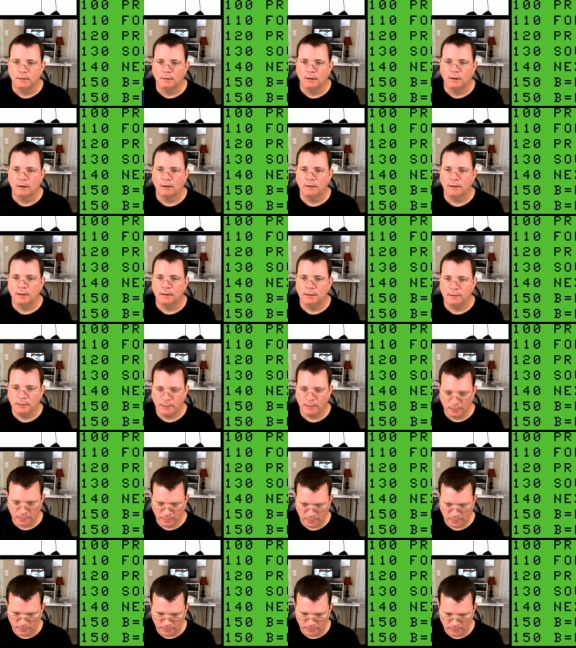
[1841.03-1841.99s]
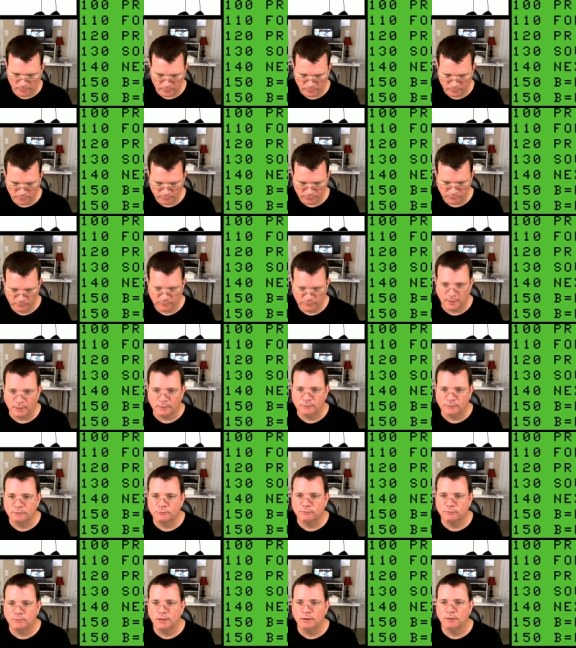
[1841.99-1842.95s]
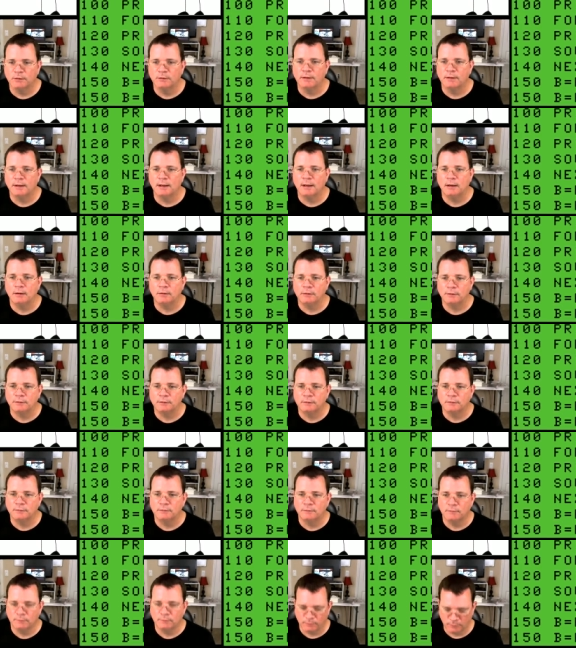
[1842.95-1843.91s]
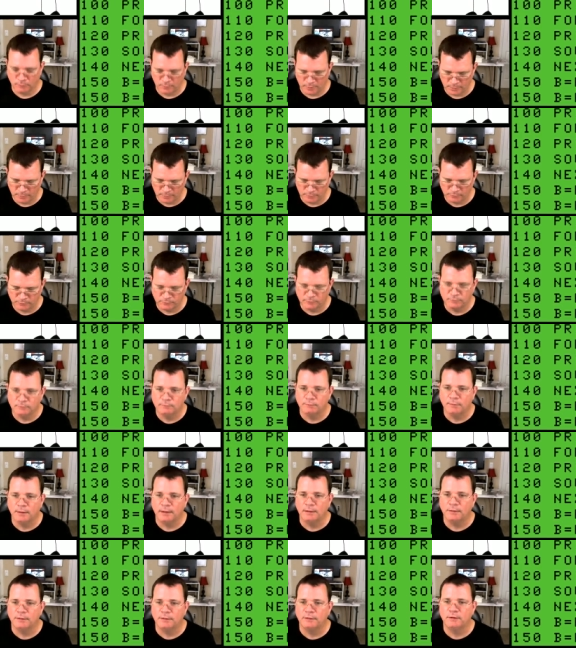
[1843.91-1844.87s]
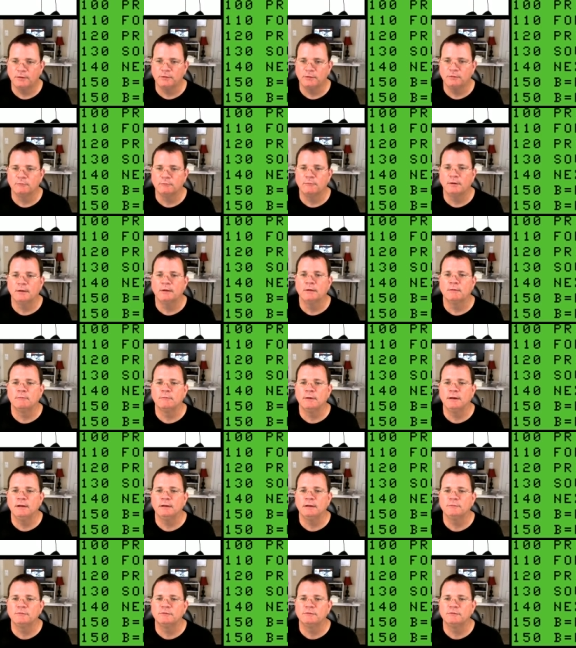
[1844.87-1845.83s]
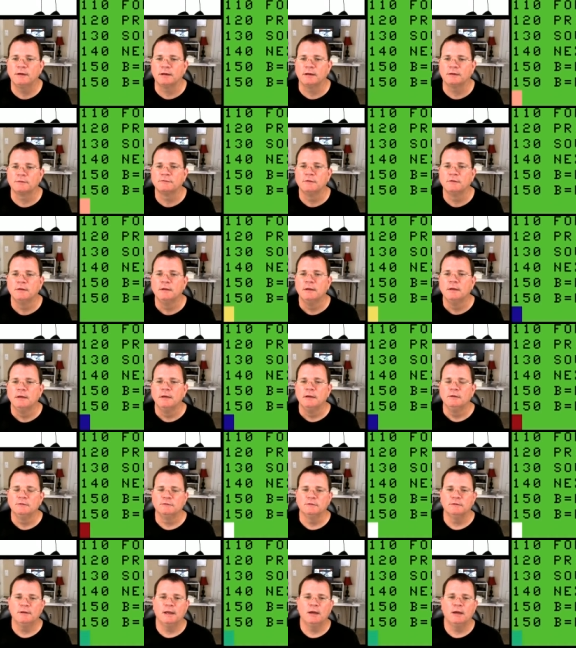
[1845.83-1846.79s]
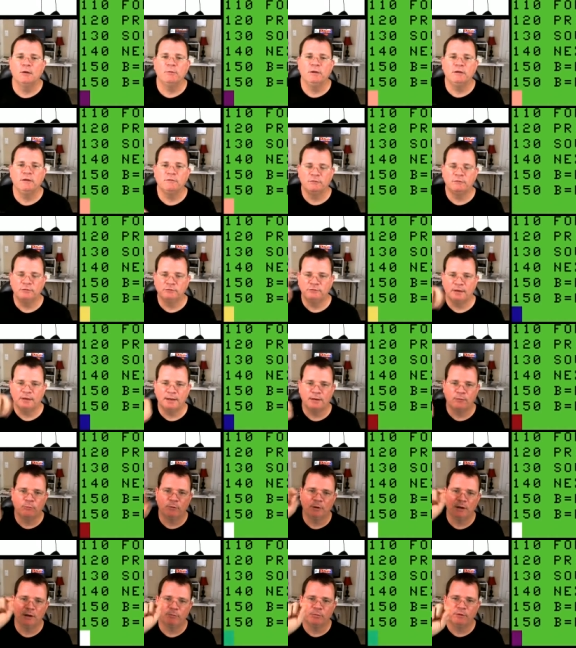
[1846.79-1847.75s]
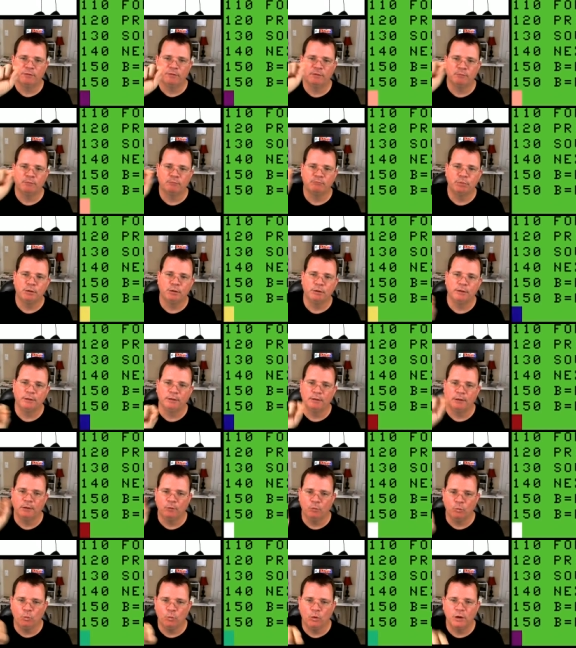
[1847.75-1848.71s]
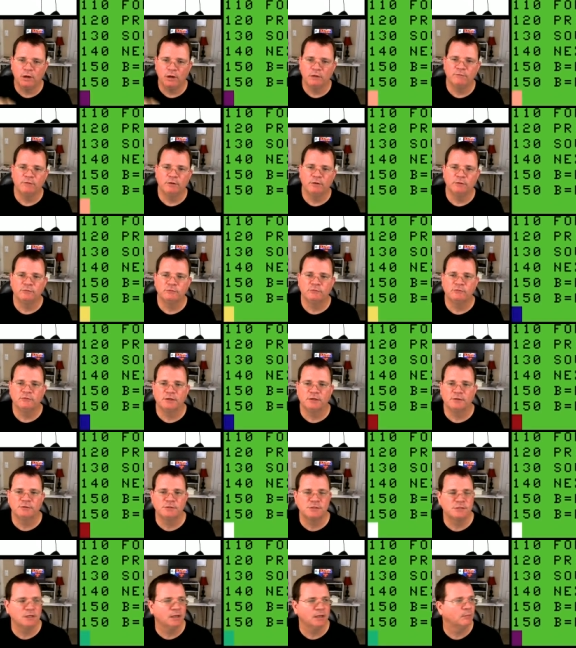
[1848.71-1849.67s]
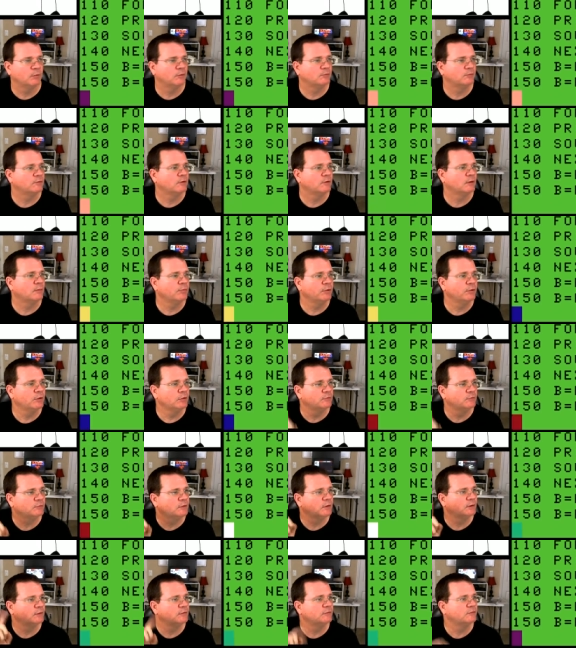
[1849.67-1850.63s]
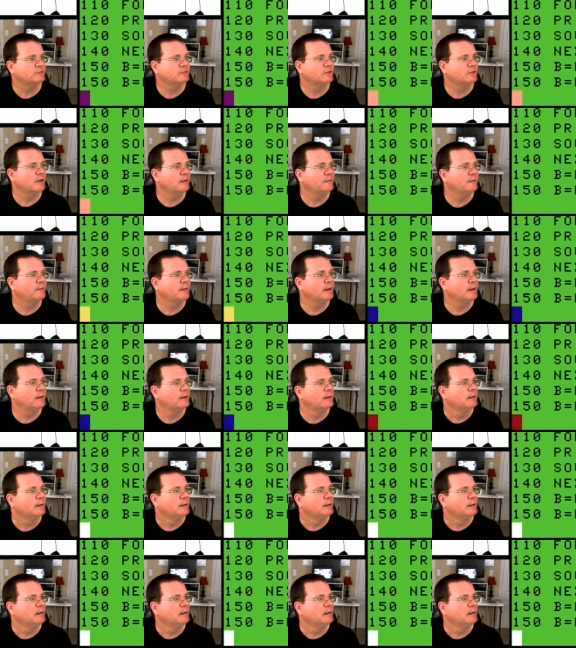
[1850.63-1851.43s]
RND 6. We are now, why is my thing doing ra random 6? So now we have decided we're going to put the bullet in one of those six chambers. The computer is going to decide that.